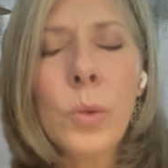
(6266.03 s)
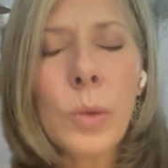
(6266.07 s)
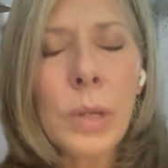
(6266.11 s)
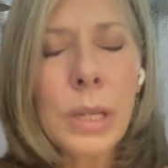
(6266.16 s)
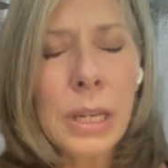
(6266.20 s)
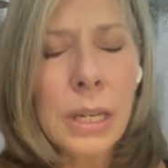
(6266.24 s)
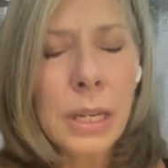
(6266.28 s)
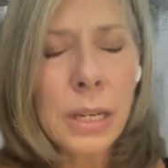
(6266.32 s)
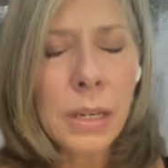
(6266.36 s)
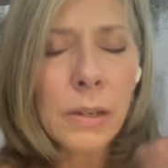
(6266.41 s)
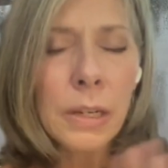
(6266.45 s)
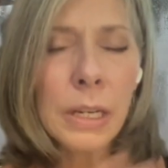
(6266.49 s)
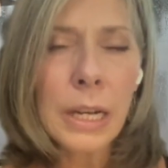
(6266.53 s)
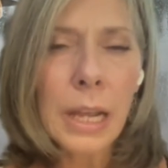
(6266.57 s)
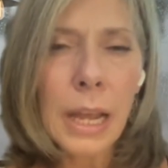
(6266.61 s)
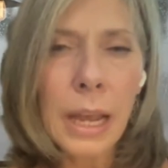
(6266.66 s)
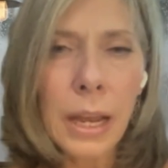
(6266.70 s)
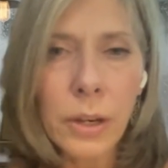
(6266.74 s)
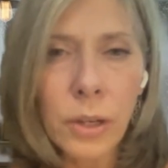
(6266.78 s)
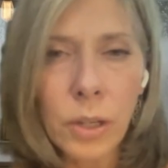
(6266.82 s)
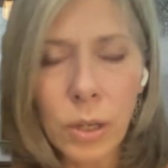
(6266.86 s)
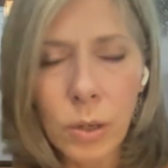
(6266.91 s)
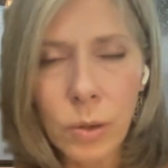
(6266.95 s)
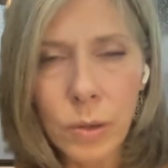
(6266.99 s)
and you
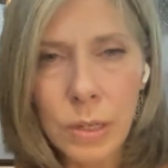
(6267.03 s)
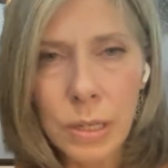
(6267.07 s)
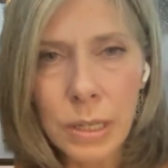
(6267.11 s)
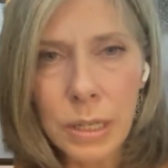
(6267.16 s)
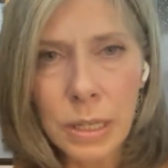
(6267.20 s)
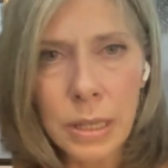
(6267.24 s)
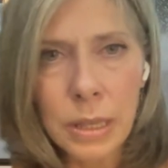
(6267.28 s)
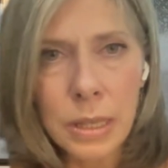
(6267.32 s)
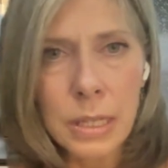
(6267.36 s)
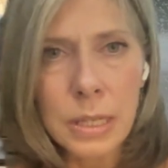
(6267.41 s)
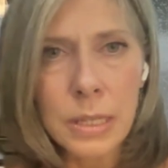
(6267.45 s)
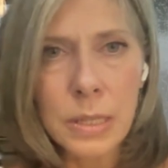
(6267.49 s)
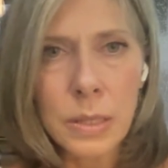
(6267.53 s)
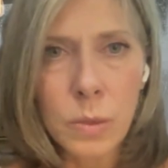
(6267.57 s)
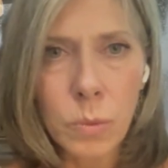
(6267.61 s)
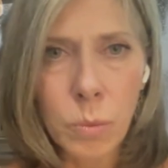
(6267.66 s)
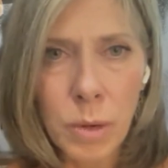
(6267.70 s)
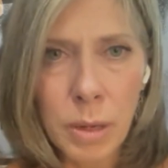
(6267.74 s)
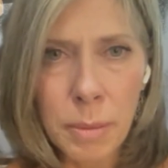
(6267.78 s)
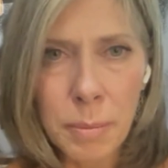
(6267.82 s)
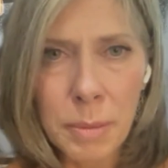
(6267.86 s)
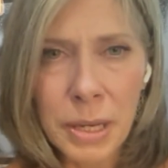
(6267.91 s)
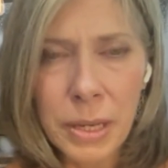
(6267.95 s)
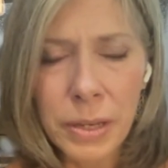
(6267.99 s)
hear it echoed in
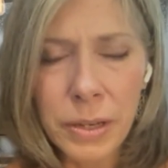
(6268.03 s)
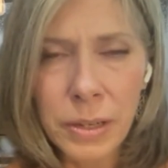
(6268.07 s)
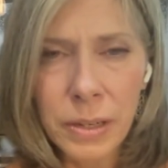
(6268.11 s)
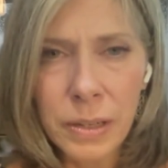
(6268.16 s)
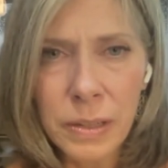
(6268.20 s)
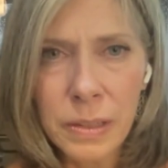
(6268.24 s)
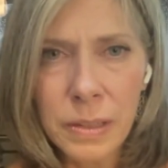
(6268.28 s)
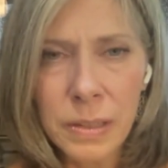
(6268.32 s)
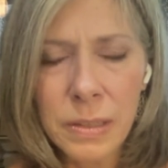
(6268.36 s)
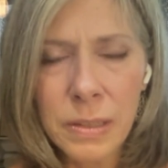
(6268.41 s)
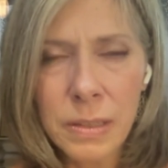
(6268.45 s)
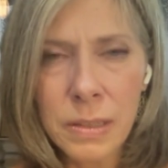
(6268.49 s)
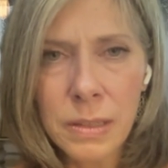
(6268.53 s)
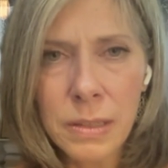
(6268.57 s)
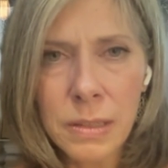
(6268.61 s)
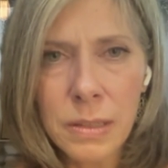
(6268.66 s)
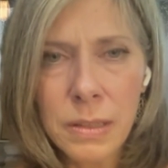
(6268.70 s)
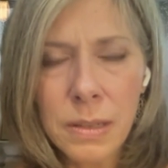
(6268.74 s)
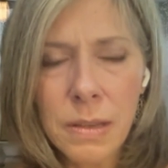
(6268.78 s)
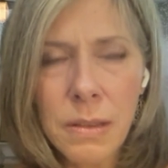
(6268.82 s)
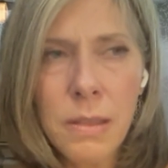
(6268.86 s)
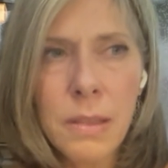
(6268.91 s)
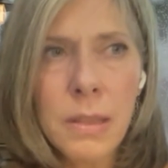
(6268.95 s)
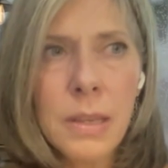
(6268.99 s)
these women,
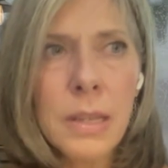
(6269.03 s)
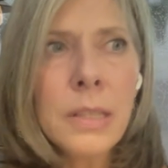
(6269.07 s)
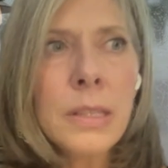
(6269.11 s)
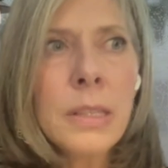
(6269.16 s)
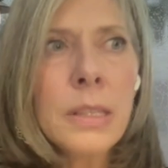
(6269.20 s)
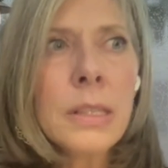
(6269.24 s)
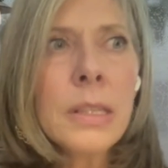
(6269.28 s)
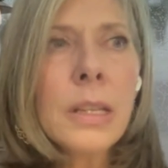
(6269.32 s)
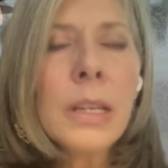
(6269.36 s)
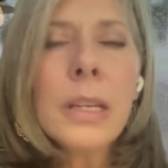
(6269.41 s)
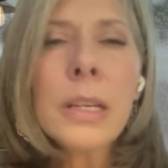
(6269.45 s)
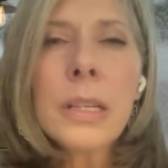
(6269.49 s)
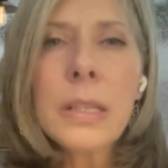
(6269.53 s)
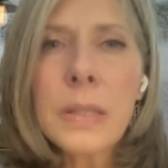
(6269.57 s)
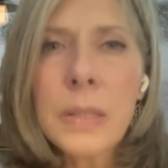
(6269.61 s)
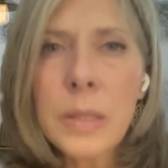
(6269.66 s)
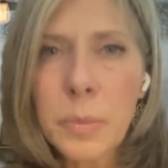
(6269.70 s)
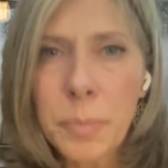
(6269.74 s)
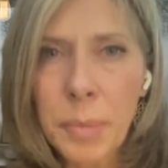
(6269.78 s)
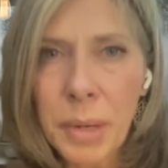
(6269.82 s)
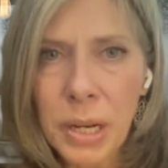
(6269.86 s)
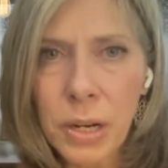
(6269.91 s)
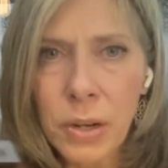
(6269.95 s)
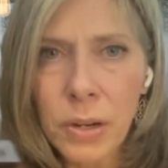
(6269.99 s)
this
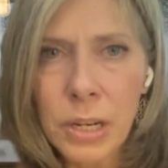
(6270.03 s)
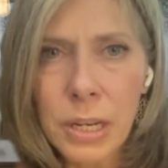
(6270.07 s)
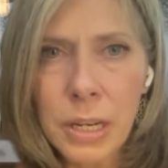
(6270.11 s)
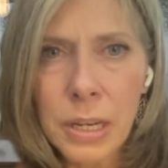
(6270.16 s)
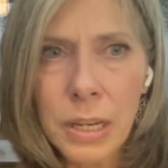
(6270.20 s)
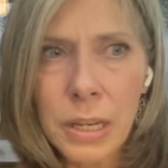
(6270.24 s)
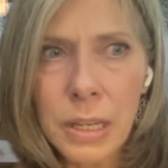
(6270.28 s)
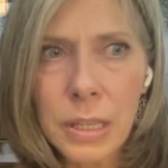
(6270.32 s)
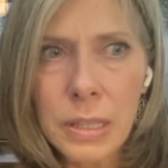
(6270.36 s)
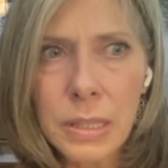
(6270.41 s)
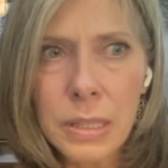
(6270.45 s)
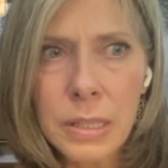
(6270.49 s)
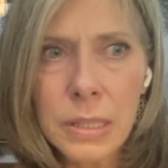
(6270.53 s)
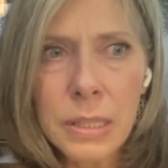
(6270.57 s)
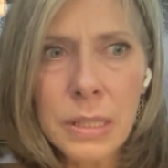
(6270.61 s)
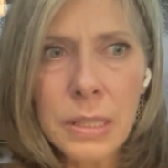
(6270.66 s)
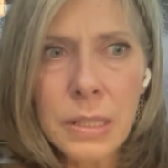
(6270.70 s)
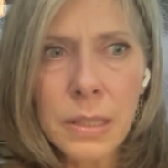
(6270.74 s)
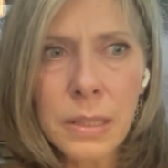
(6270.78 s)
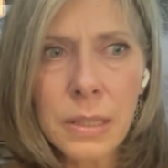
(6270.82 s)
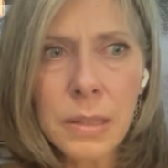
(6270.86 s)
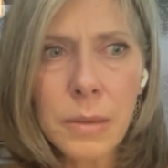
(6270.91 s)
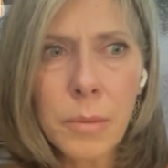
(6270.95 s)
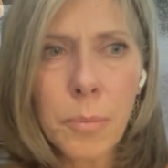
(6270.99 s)

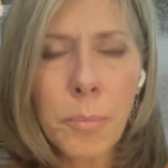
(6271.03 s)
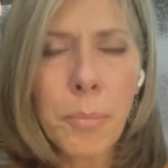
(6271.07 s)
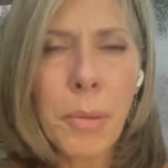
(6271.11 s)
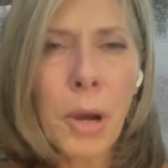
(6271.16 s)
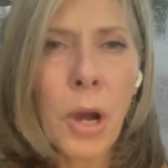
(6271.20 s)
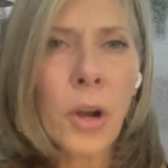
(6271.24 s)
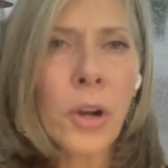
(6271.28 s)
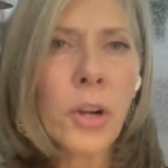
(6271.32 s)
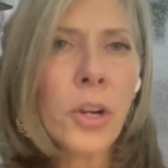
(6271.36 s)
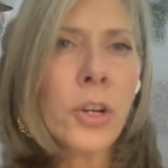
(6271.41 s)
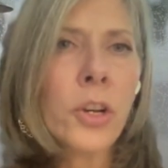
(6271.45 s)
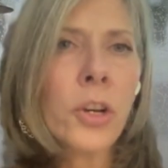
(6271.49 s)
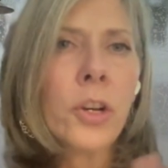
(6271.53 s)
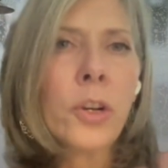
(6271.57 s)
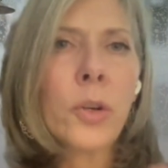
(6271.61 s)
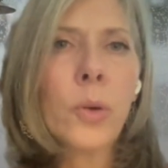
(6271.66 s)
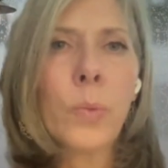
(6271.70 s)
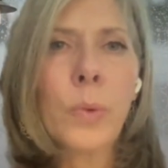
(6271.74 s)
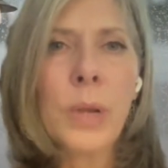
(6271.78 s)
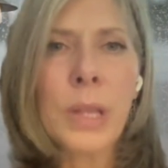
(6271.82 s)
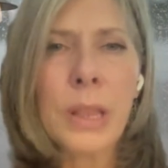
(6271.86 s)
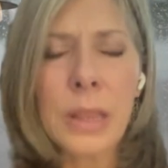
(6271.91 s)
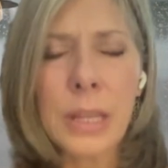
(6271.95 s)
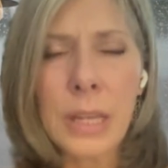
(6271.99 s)
experience
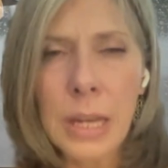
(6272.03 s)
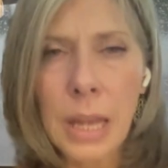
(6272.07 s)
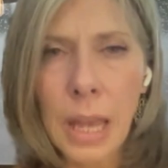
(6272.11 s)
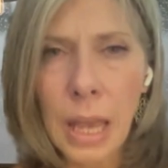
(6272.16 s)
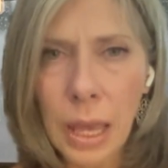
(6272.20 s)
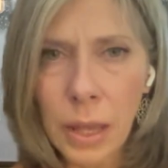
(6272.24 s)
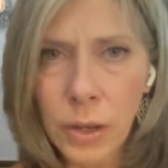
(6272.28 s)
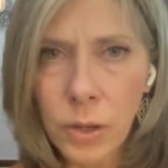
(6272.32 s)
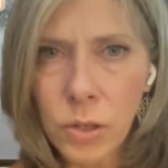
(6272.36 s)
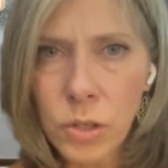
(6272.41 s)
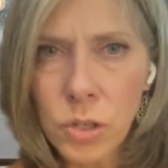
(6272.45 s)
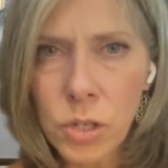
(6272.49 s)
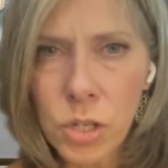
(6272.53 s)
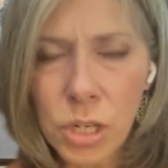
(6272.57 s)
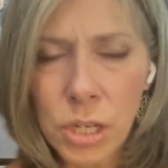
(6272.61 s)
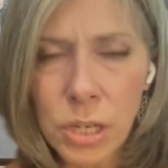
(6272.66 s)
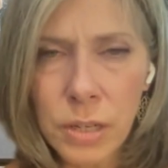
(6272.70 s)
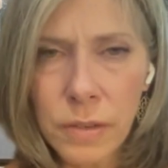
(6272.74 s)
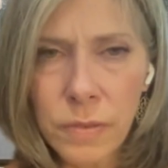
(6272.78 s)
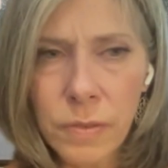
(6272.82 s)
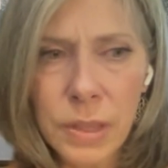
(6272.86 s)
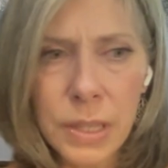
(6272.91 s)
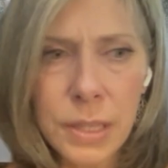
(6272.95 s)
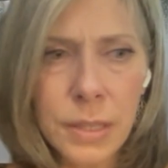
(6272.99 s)
partnered with the
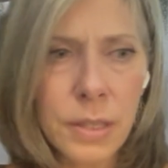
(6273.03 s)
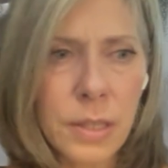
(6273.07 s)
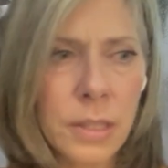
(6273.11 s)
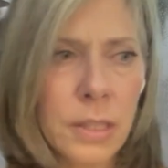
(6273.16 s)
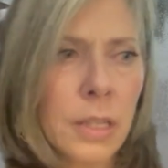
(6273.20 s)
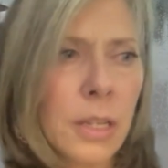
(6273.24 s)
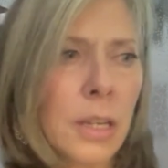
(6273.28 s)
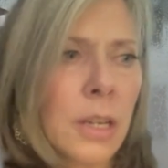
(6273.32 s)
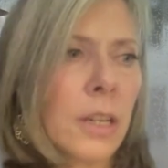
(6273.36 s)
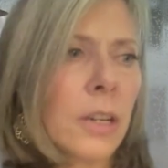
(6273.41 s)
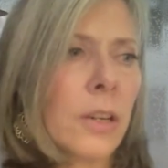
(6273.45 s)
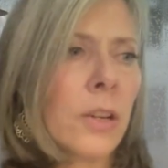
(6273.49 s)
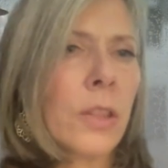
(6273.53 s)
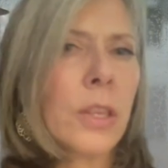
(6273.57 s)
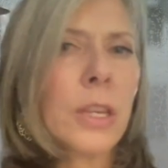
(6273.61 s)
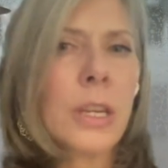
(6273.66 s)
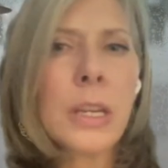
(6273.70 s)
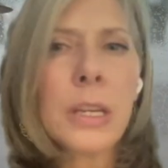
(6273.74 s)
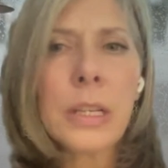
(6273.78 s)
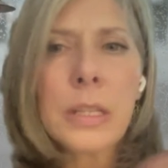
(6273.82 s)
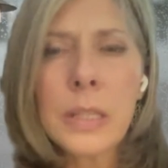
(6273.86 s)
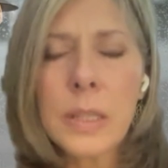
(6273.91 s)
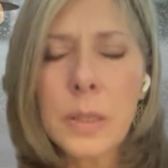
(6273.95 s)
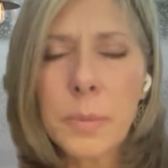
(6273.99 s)
energy of this year,
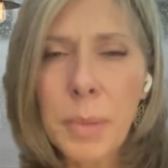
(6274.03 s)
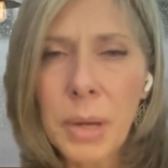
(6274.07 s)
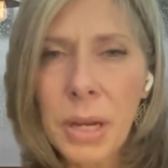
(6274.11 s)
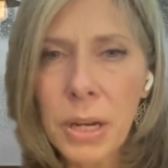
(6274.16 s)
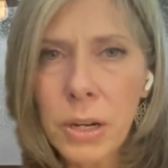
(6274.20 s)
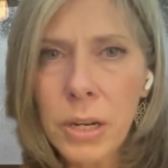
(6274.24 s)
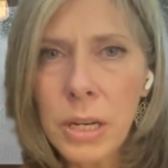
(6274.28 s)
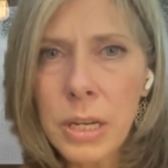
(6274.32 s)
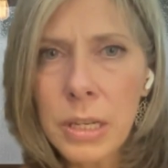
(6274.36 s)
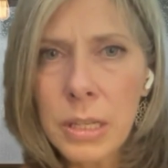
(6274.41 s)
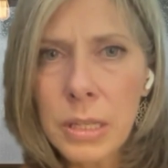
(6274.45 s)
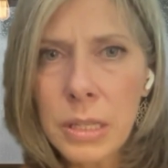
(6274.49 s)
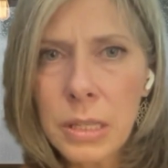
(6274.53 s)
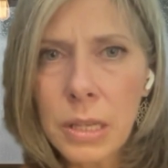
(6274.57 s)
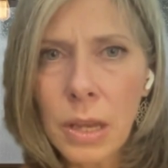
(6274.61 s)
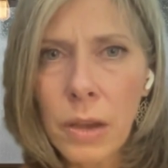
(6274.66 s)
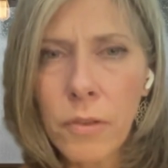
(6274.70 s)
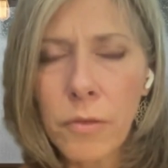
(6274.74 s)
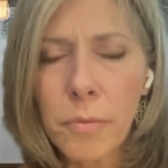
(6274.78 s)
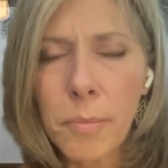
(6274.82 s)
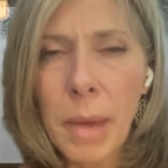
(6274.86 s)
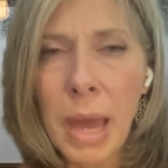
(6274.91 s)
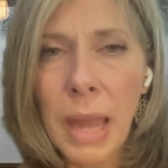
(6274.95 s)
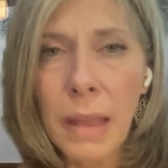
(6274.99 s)
the
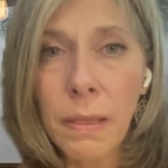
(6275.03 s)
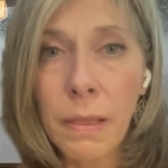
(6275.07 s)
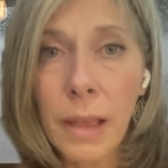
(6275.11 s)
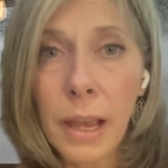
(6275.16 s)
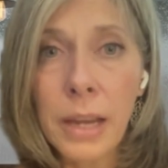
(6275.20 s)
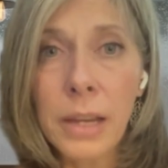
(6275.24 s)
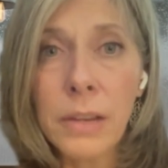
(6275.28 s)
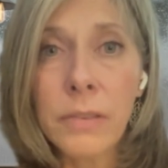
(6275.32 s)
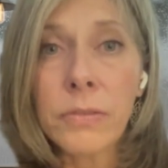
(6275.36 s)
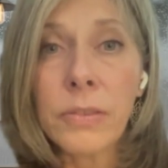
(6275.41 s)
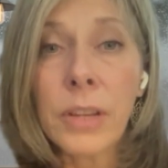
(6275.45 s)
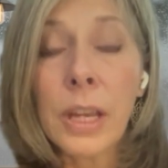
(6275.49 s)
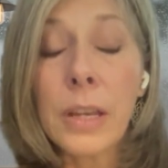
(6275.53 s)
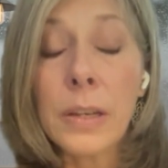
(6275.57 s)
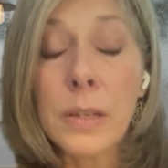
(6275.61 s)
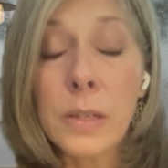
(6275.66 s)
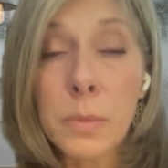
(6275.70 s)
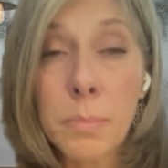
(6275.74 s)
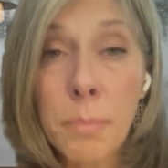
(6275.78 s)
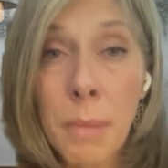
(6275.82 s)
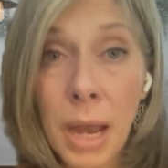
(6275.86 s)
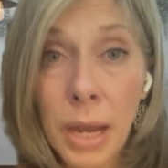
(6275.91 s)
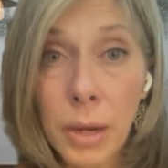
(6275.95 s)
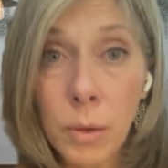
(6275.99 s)
experience of my life
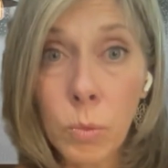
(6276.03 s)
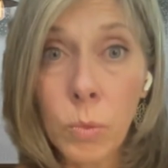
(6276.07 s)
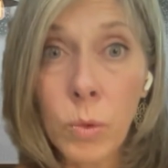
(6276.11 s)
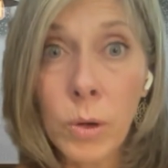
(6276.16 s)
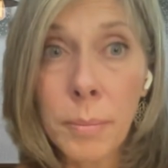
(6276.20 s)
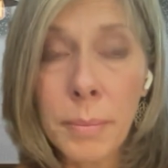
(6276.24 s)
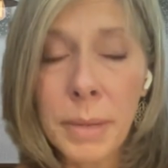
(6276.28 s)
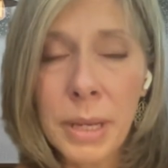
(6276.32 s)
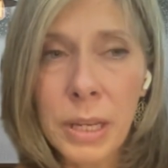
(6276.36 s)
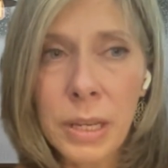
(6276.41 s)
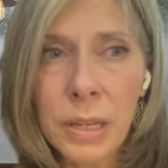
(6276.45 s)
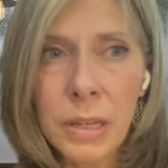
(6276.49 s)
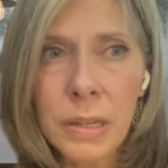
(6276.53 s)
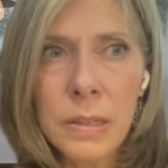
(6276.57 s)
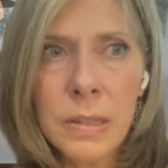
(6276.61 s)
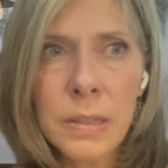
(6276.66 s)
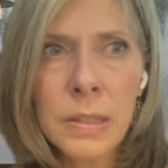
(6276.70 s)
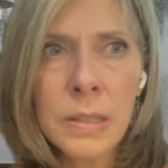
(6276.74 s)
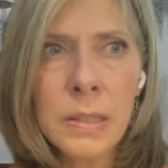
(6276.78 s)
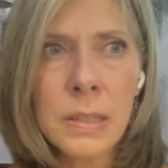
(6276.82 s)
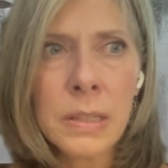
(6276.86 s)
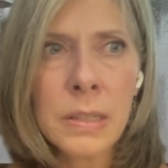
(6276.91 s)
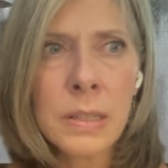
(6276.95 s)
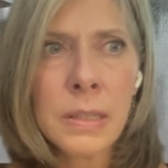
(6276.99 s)
and my
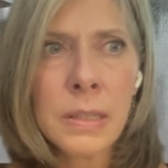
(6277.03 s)
woman,